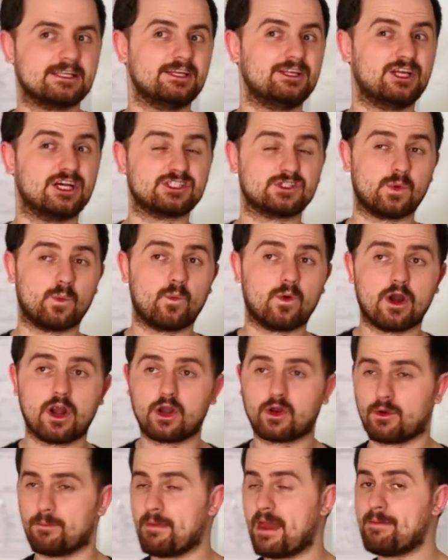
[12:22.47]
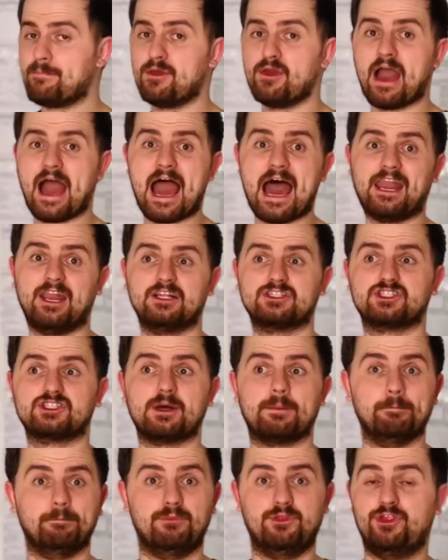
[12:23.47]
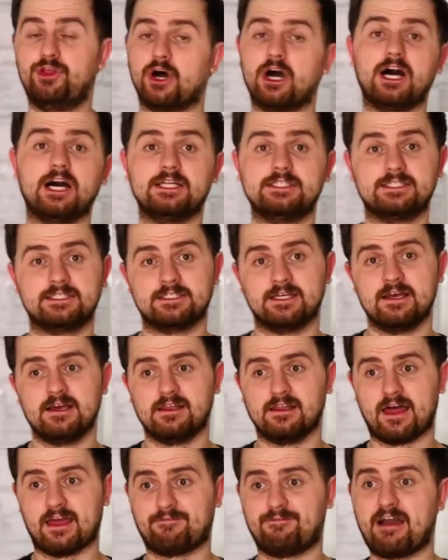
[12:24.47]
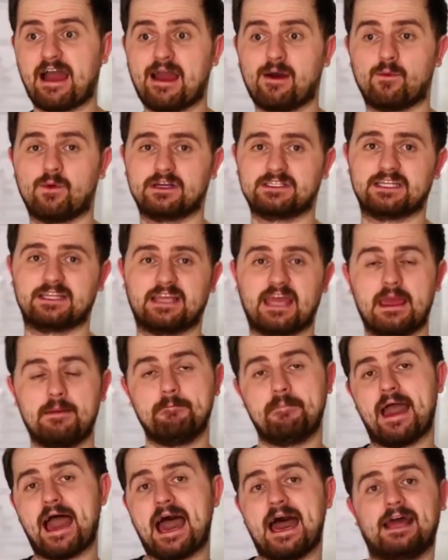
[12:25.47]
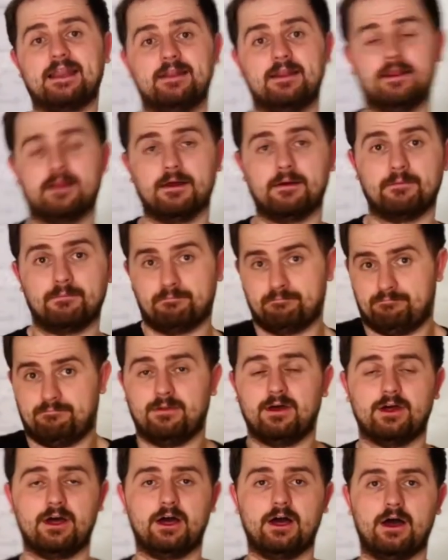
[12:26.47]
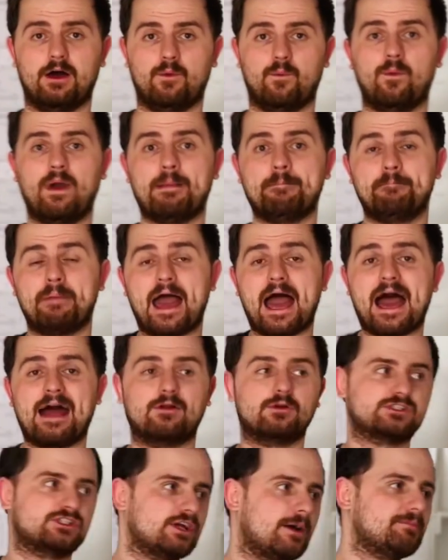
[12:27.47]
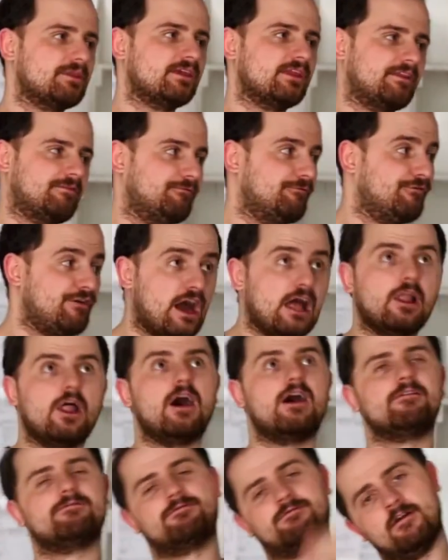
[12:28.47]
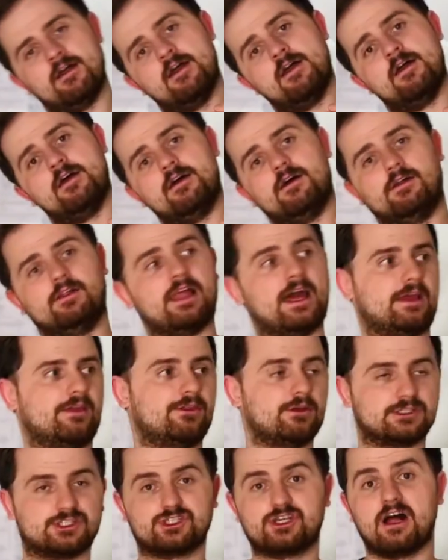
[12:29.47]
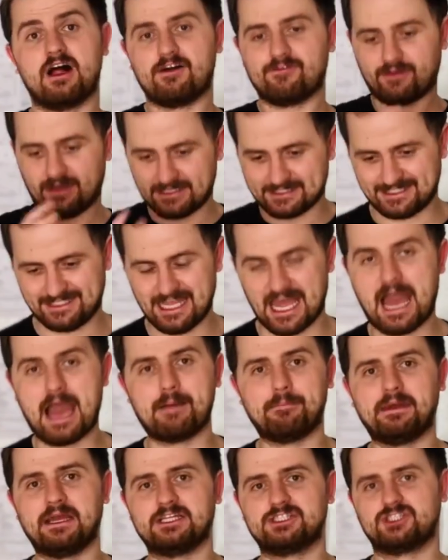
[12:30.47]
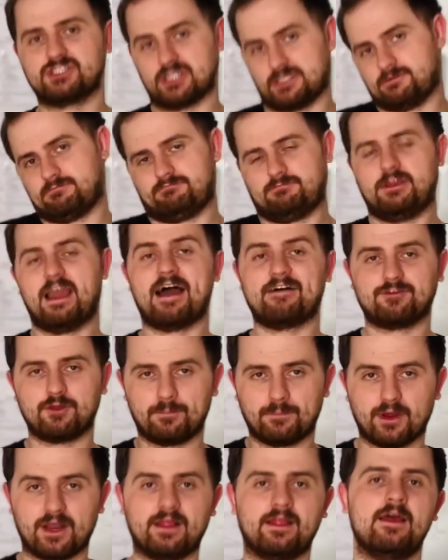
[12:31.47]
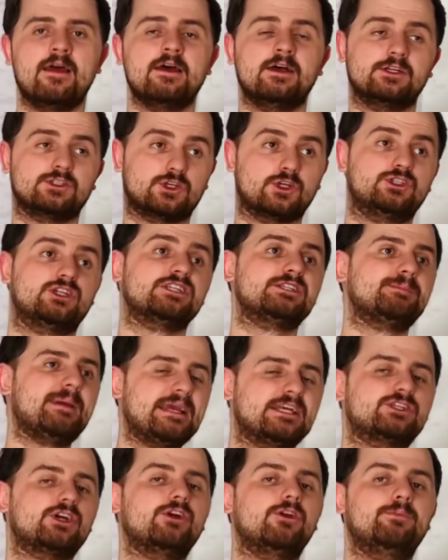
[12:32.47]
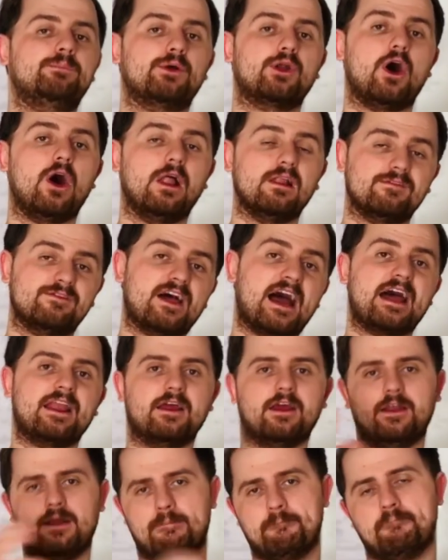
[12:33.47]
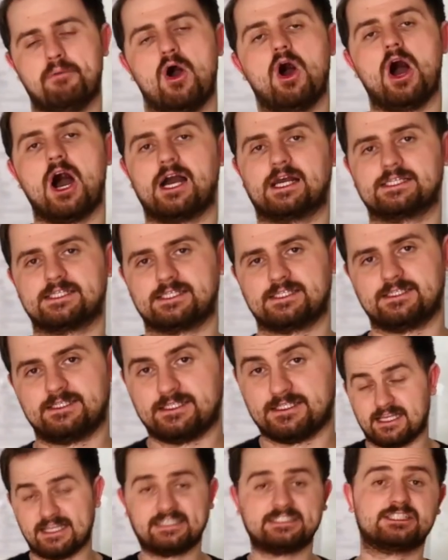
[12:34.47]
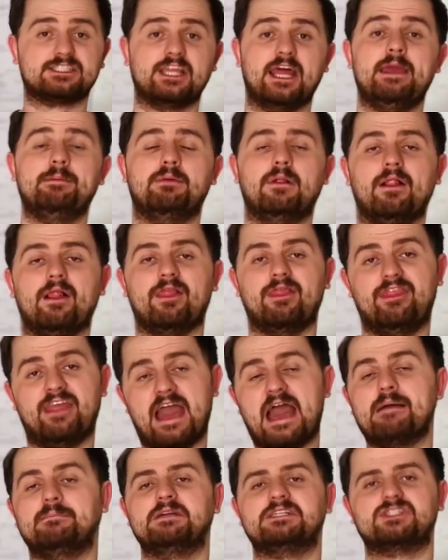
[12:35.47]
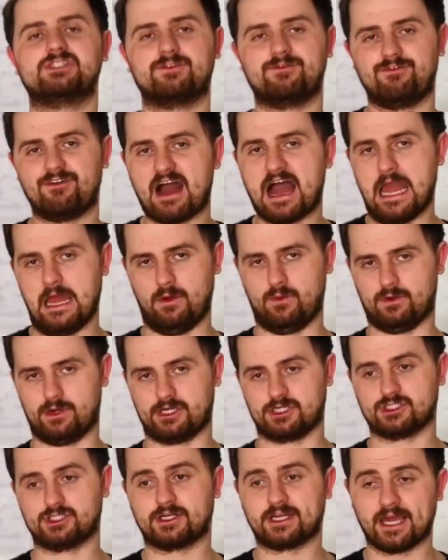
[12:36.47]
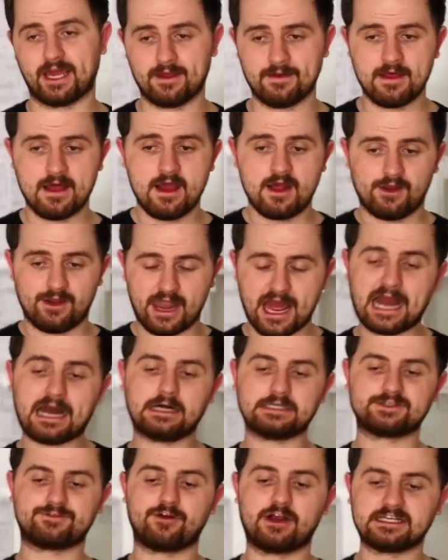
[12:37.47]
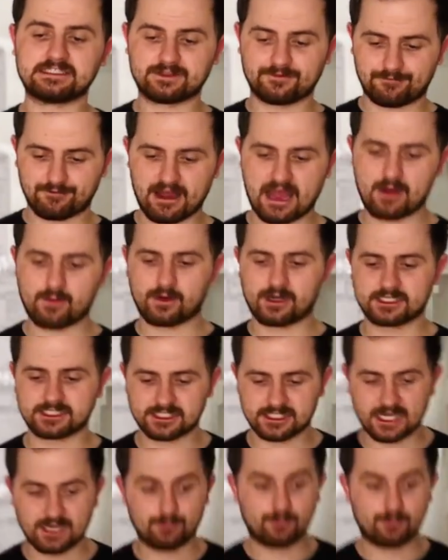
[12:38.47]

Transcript: doesn't work, or maybe you had some duds, like fireworks that came bad, went bad, or something that fell off like the shelf and is damaged, that you have to put it. So just make sure you put all of that in a box that's labeled damaged fireworks, okay? Now, as far as a fireworks stand,